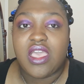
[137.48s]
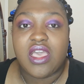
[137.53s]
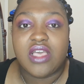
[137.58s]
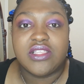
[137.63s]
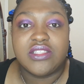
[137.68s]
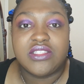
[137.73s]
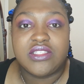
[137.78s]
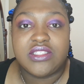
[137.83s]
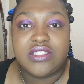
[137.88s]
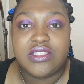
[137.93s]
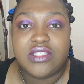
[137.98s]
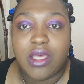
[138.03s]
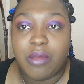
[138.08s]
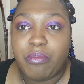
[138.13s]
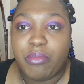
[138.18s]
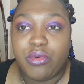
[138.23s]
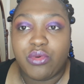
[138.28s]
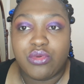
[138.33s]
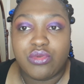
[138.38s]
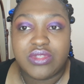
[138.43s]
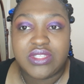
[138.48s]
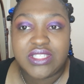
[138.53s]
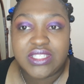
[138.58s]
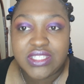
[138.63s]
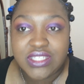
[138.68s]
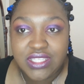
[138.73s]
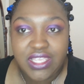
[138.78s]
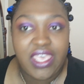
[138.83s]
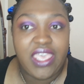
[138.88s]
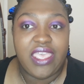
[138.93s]
supple
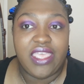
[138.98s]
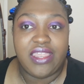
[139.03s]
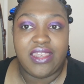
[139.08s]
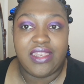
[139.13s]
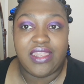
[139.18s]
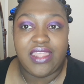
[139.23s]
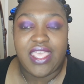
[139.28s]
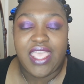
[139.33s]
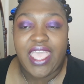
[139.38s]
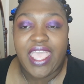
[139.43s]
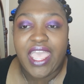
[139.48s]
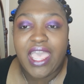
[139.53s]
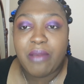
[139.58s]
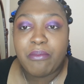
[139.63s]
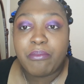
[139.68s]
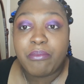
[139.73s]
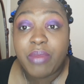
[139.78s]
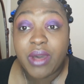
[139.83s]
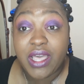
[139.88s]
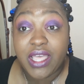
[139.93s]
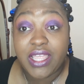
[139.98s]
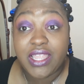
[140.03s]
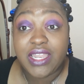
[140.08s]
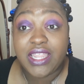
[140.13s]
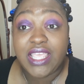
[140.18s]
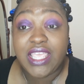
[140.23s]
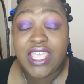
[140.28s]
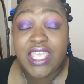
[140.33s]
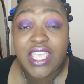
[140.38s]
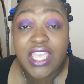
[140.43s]
skin. But
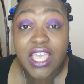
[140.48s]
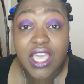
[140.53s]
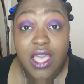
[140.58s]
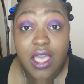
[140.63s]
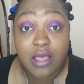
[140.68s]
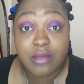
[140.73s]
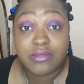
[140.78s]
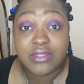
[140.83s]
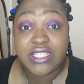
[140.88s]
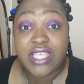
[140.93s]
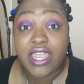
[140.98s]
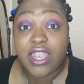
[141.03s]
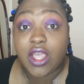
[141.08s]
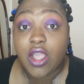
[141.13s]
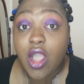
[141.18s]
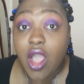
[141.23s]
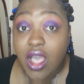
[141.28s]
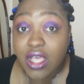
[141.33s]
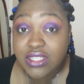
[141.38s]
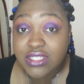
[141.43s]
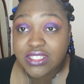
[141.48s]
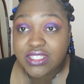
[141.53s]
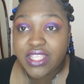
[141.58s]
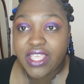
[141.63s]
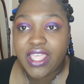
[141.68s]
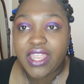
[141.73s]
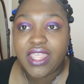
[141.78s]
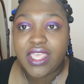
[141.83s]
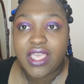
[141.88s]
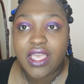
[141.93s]
it comes at a cost,
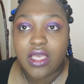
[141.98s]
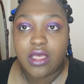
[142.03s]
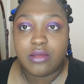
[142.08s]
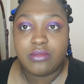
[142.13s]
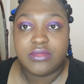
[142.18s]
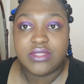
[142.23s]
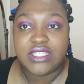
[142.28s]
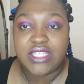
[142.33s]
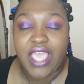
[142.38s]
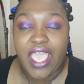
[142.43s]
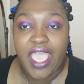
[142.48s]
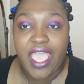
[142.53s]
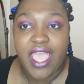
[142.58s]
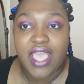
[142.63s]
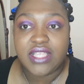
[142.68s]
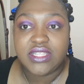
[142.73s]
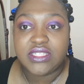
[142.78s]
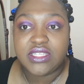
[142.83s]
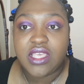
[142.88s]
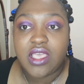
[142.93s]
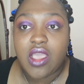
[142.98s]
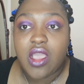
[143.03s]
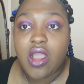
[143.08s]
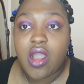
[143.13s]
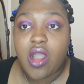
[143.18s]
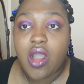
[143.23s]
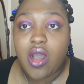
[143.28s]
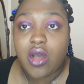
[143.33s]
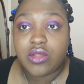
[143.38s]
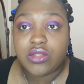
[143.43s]
and it comes at
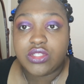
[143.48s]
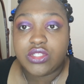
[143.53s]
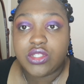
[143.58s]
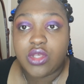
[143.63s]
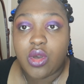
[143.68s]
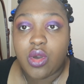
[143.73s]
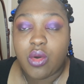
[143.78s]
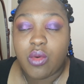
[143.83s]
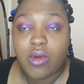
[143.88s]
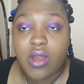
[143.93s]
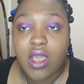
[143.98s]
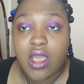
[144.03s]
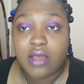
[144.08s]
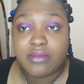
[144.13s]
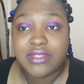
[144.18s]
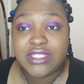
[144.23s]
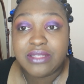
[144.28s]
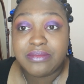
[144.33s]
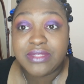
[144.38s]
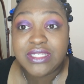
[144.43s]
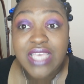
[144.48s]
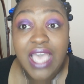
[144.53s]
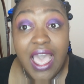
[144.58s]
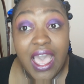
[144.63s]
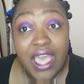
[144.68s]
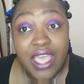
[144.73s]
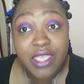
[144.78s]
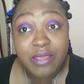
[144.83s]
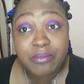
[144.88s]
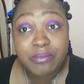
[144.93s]
also some
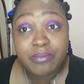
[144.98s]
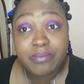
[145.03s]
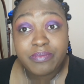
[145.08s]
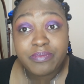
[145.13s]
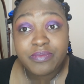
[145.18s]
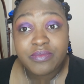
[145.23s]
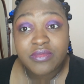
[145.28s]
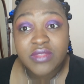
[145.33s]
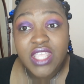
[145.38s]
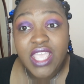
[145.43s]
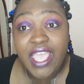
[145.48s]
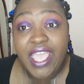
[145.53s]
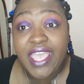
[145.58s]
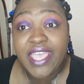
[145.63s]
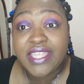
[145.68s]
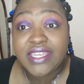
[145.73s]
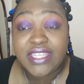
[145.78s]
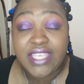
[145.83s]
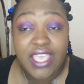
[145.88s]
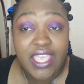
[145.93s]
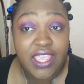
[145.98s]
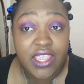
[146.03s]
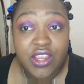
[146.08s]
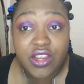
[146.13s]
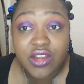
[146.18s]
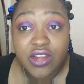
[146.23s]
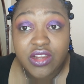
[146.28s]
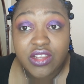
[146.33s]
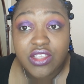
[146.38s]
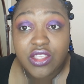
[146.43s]
time and
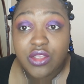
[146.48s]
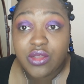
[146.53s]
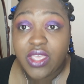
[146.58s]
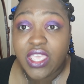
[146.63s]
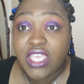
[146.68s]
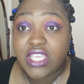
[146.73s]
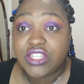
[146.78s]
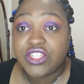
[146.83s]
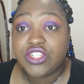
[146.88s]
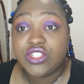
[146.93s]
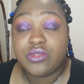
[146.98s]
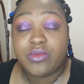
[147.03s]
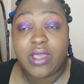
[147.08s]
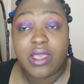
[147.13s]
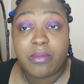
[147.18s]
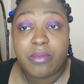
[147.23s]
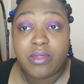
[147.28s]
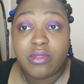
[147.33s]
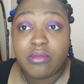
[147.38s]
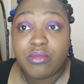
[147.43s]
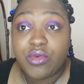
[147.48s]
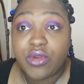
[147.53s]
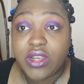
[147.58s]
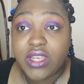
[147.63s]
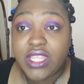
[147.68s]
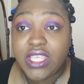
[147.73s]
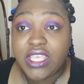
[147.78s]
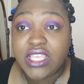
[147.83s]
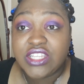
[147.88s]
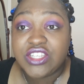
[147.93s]
care. You can't just wake up in the
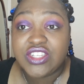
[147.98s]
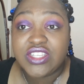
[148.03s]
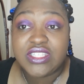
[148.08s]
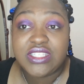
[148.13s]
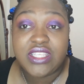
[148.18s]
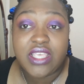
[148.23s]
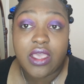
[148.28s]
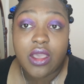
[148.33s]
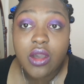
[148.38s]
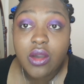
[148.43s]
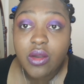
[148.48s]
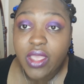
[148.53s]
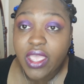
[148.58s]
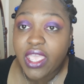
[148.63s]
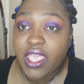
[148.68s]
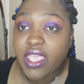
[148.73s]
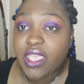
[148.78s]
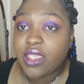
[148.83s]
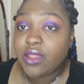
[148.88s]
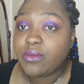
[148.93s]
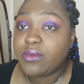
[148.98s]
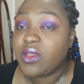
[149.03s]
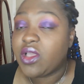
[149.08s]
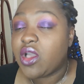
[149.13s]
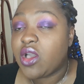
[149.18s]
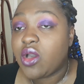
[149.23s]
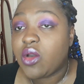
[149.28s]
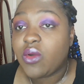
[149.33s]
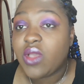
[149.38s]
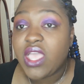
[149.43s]
morning and just say, okay, here we
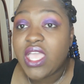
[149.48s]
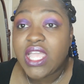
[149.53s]
go.